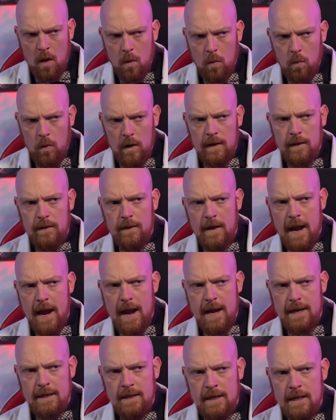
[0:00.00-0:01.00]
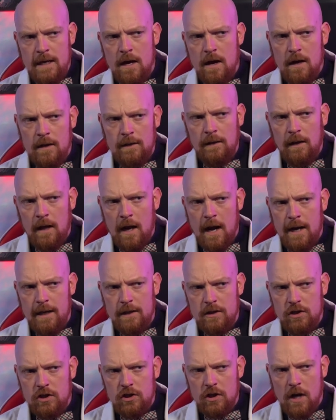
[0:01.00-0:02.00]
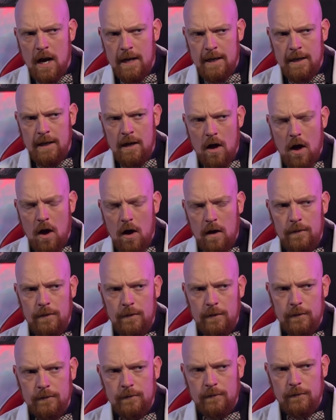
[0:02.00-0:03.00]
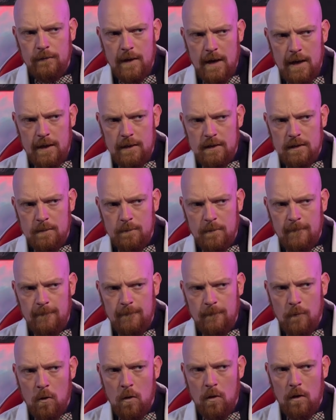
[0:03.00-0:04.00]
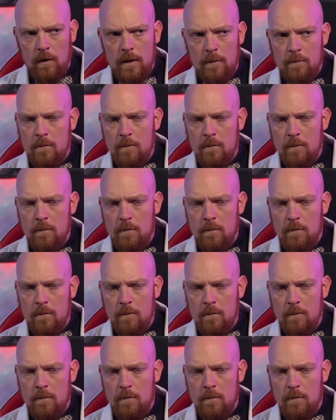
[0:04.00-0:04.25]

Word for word: with a neon light shining on their face before the